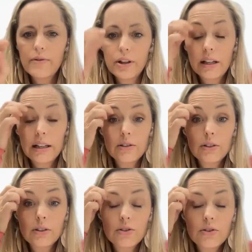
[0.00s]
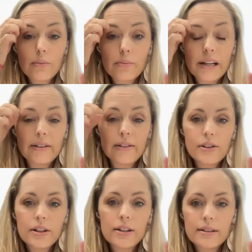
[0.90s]
When you clicked on those drop
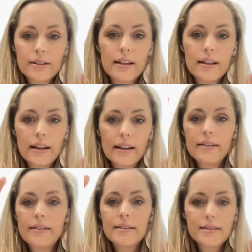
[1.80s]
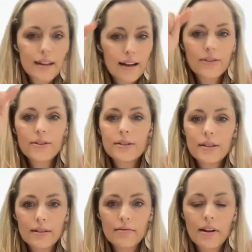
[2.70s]
downs, you can see like discounts
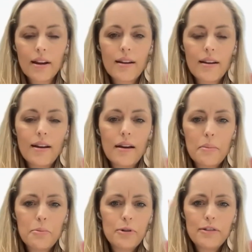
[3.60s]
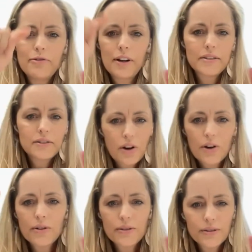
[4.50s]
and refund
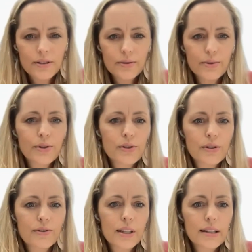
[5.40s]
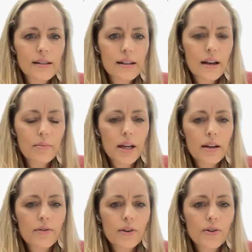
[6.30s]
codes and all sorts of things that are coming
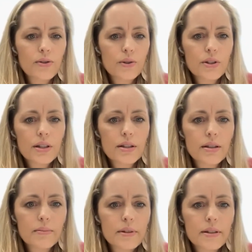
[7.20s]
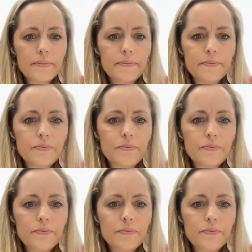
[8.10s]
out of those source systems.